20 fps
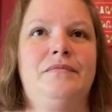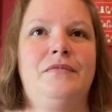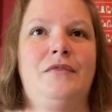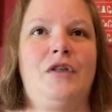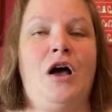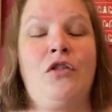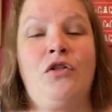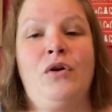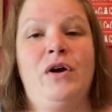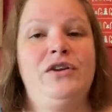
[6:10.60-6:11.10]

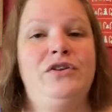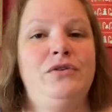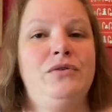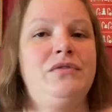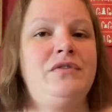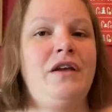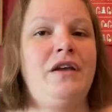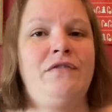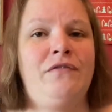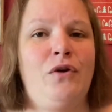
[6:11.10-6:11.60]
Although I do
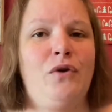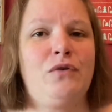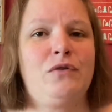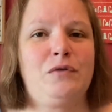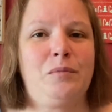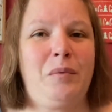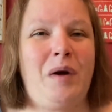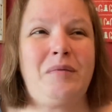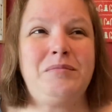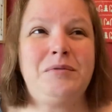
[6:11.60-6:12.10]
say folks
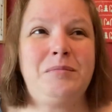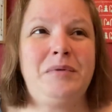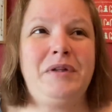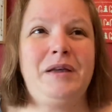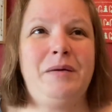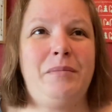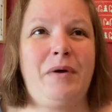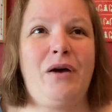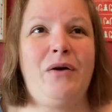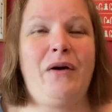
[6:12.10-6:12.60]
probably
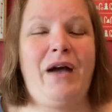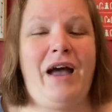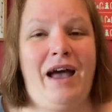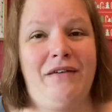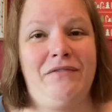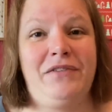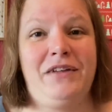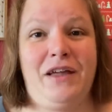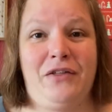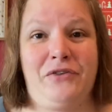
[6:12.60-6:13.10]
about
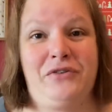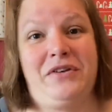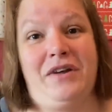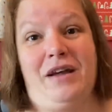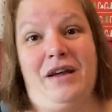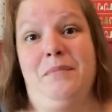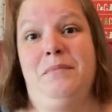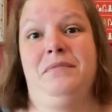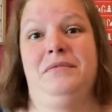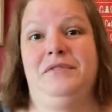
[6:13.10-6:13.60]
half the other
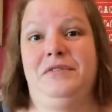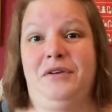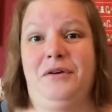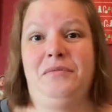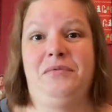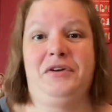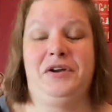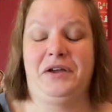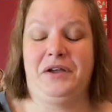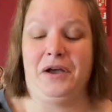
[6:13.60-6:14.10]
time. So
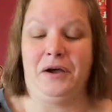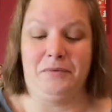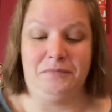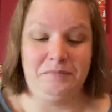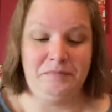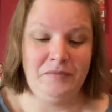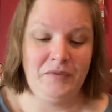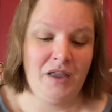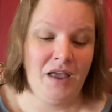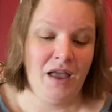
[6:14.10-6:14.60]
there you go.
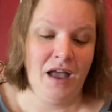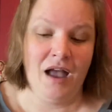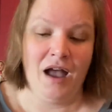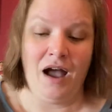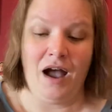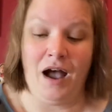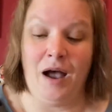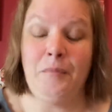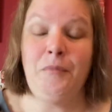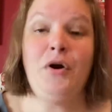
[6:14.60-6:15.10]

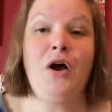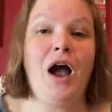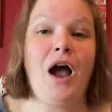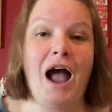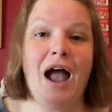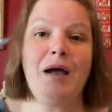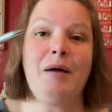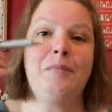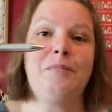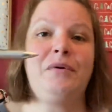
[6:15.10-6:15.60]

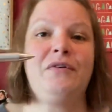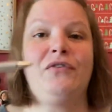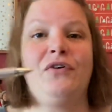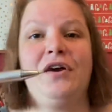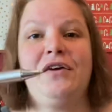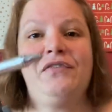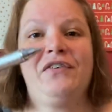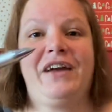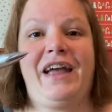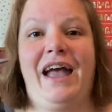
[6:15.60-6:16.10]
Before
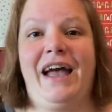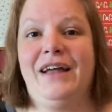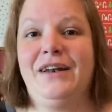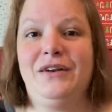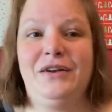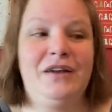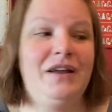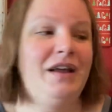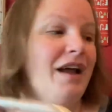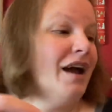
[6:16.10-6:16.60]
I
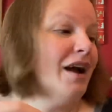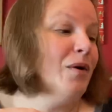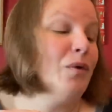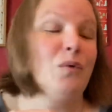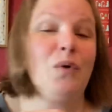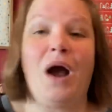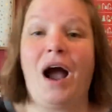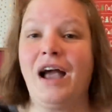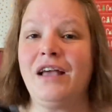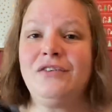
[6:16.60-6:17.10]
forget,
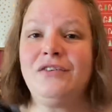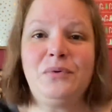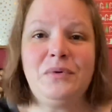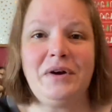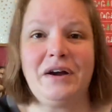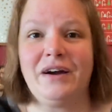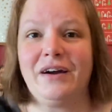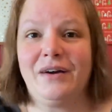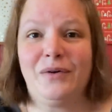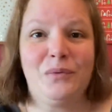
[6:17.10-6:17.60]
I
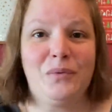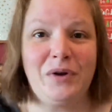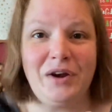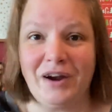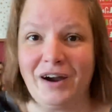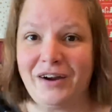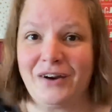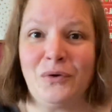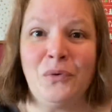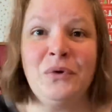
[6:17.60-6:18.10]
swear we
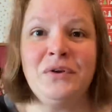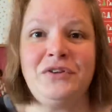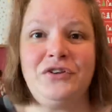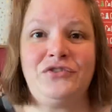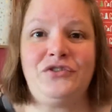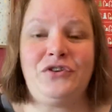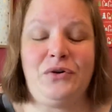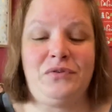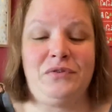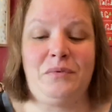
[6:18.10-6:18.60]
are going to
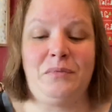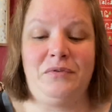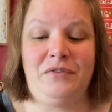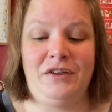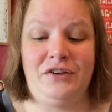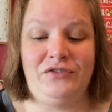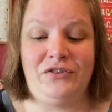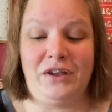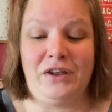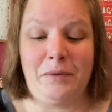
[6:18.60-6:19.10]
show some
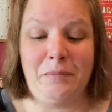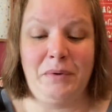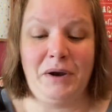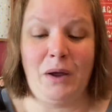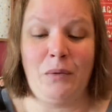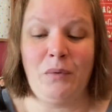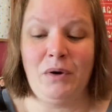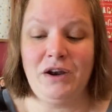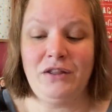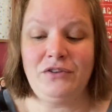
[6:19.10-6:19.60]
stitching, but I
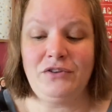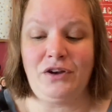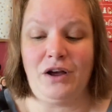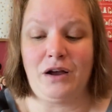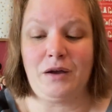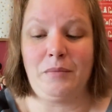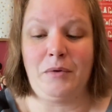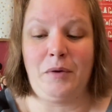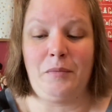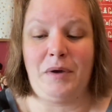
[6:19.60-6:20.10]
wanted to
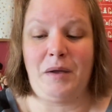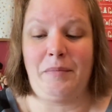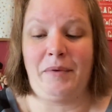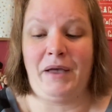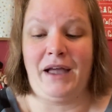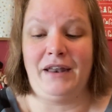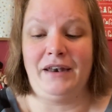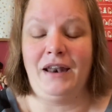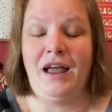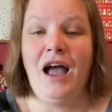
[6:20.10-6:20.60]
talk about my
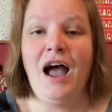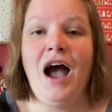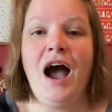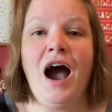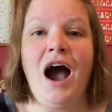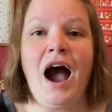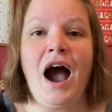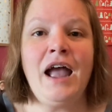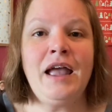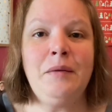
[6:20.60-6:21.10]
pen.
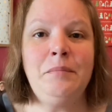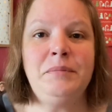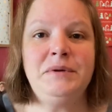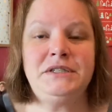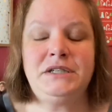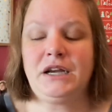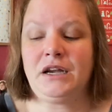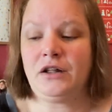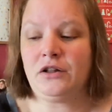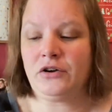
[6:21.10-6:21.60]
I am
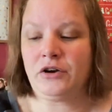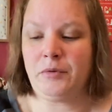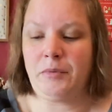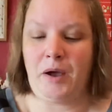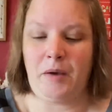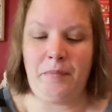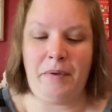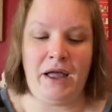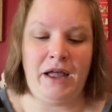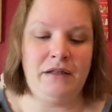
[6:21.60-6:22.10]
particular
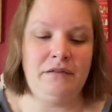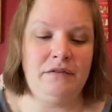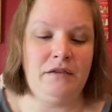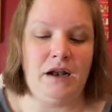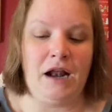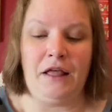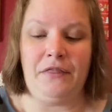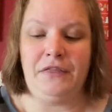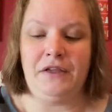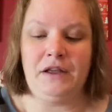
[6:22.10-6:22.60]
about pens, and
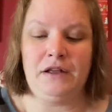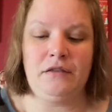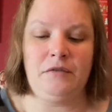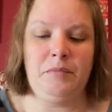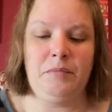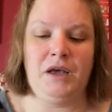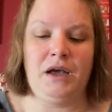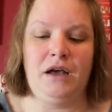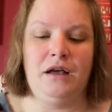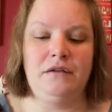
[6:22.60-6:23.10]
I think it's
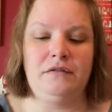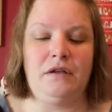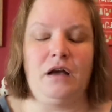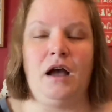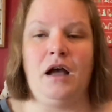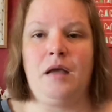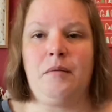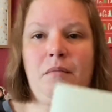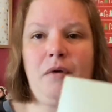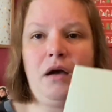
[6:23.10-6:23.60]
because
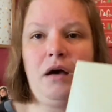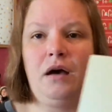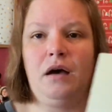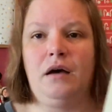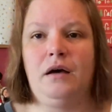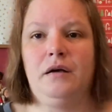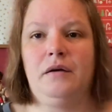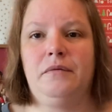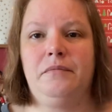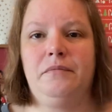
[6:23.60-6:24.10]
I'm
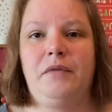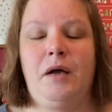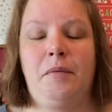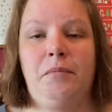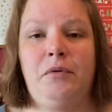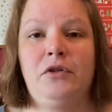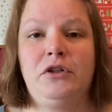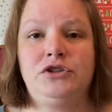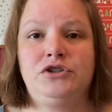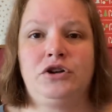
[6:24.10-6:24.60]
a
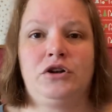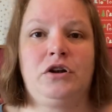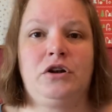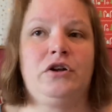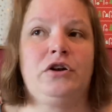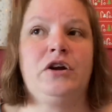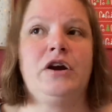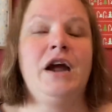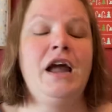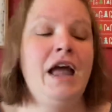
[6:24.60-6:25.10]
bullet
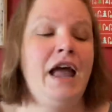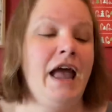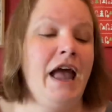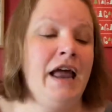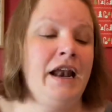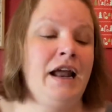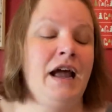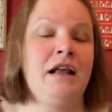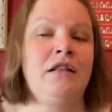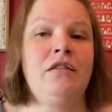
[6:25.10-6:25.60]
journaler.
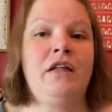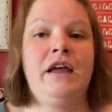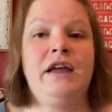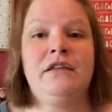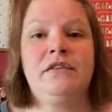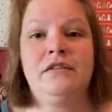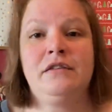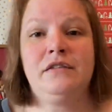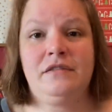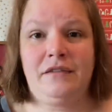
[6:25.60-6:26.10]
And I'd
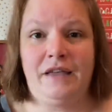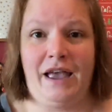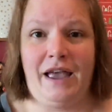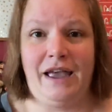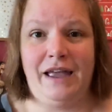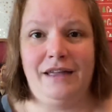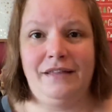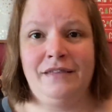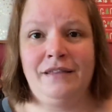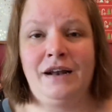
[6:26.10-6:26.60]
like to
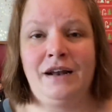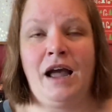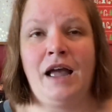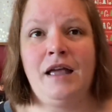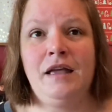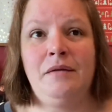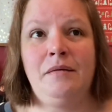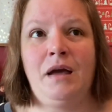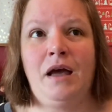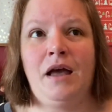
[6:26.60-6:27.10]
say that
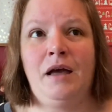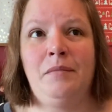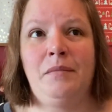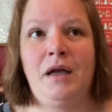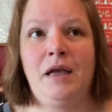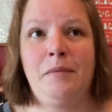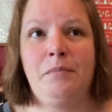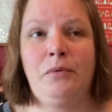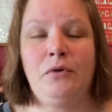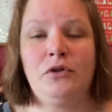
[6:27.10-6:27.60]
I am
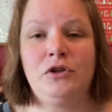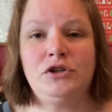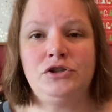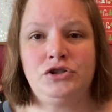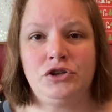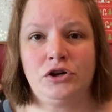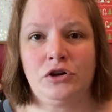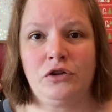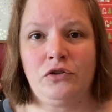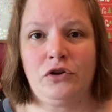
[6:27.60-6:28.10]
a bullet
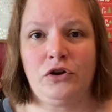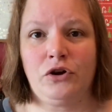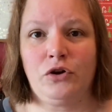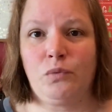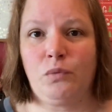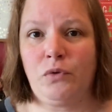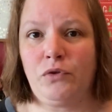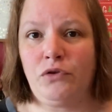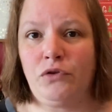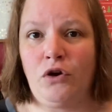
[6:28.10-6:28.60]

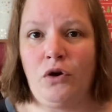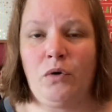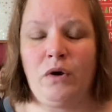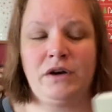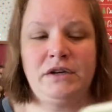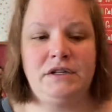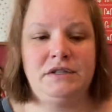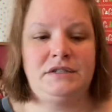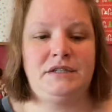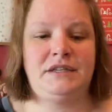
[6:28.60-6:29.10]
journaler with no
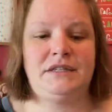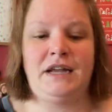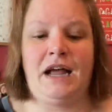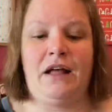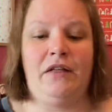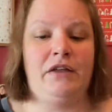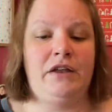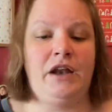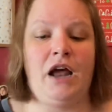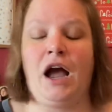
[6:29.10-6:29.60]
artistic
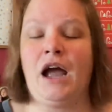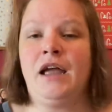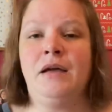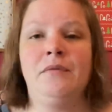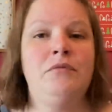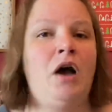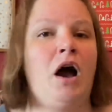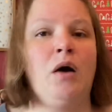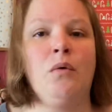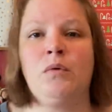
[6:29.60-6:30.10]
talent. I am
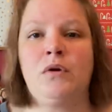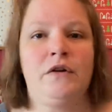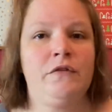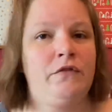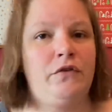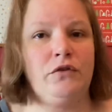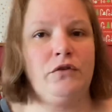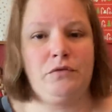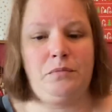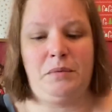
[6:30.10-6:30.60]
not one of
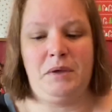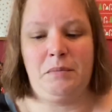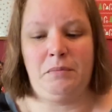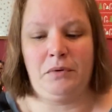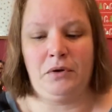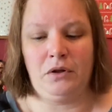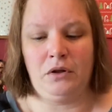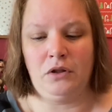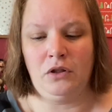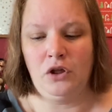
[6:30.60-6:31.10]
those
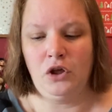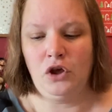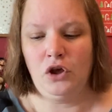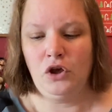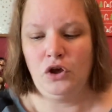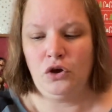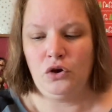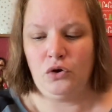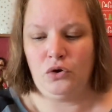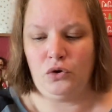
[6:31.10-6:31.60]
people
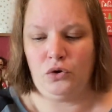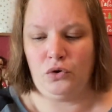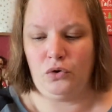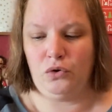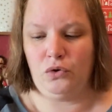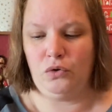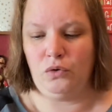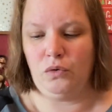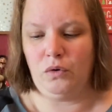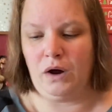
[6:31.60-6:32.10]

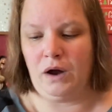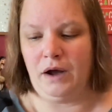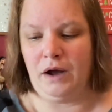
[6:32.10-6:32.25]
who